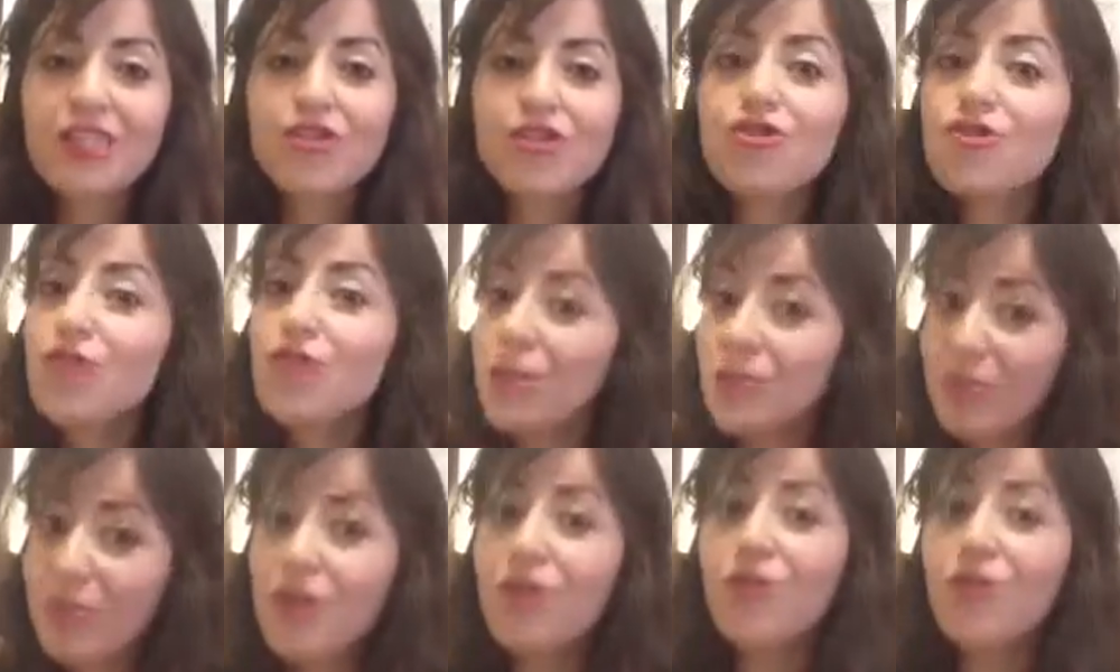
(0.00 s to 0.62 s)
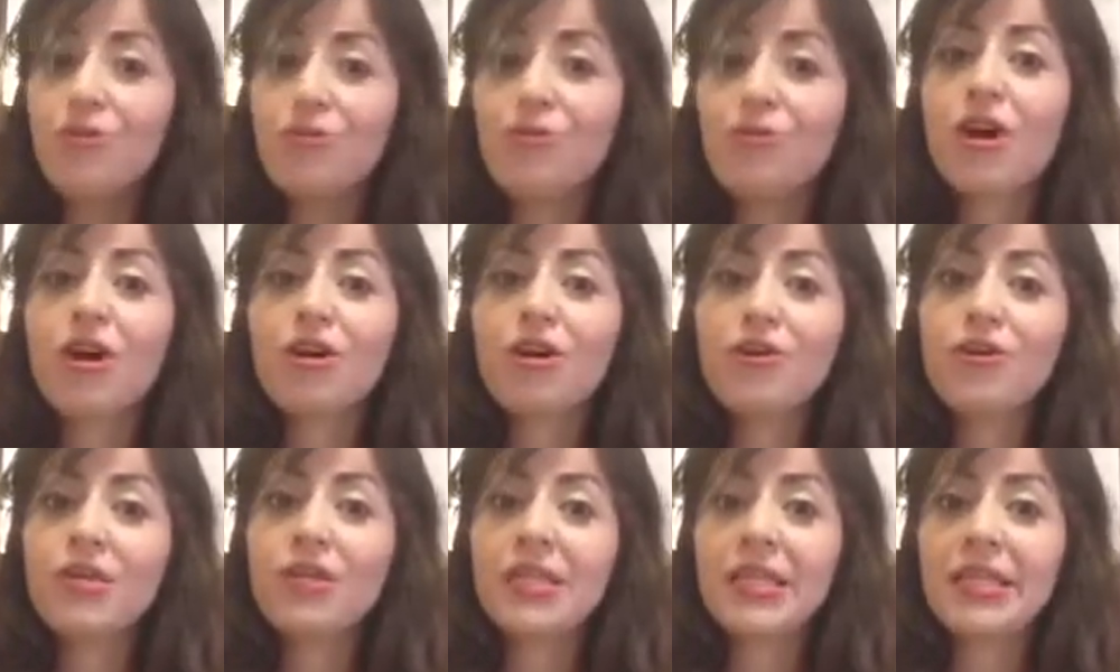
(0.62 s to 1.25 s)
shouldn't be your
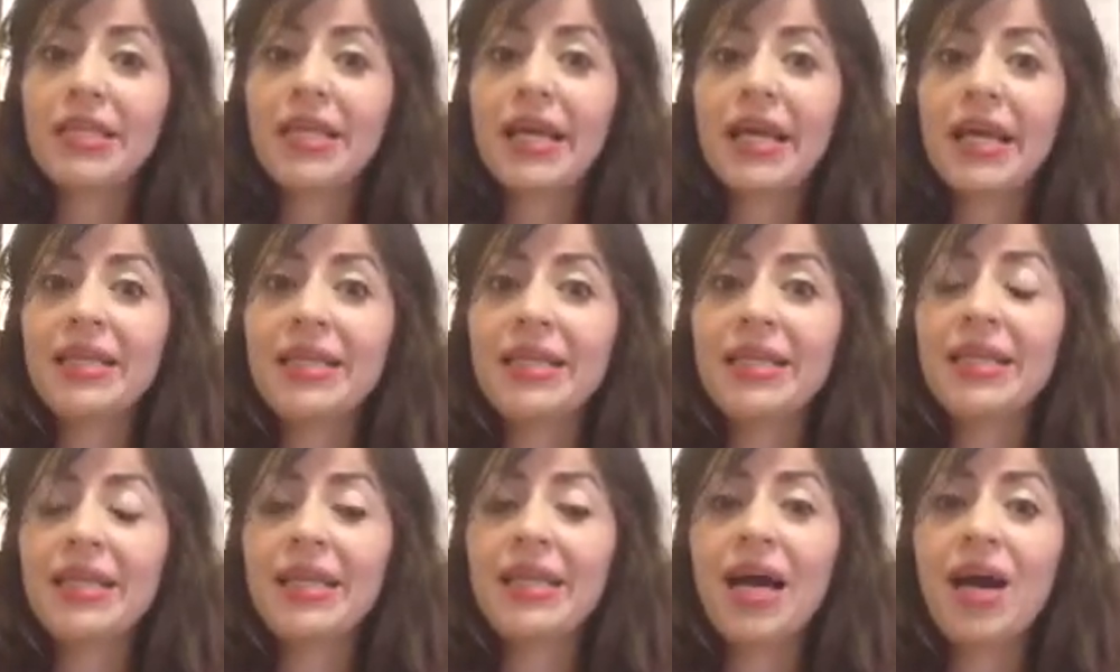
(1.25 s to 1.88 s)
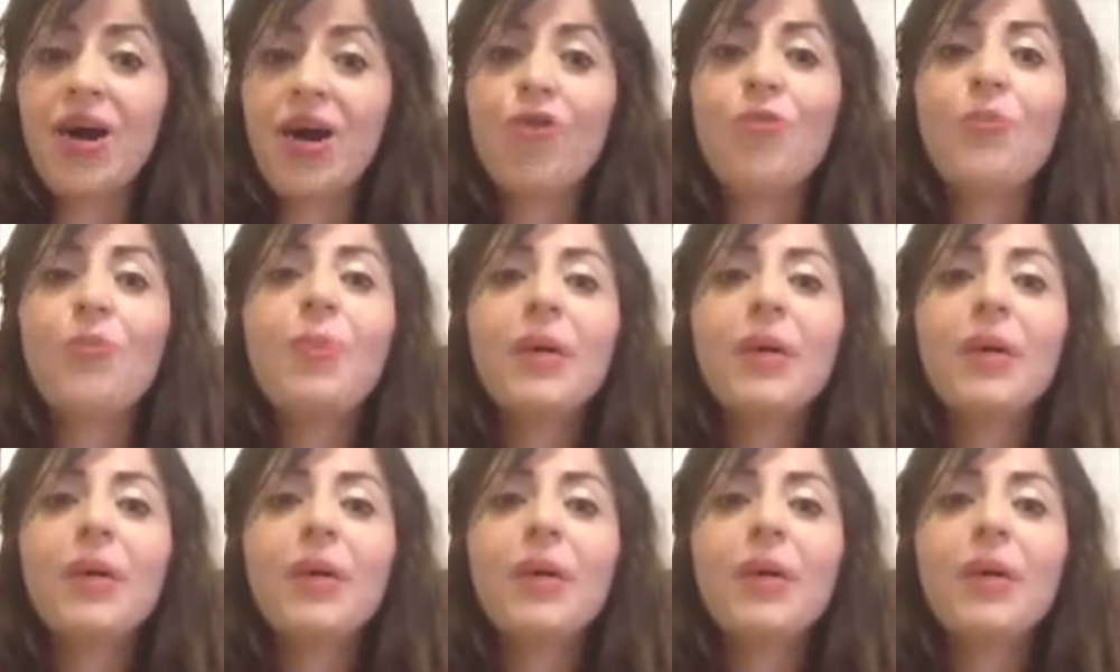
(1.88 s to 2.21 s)
priority yet now,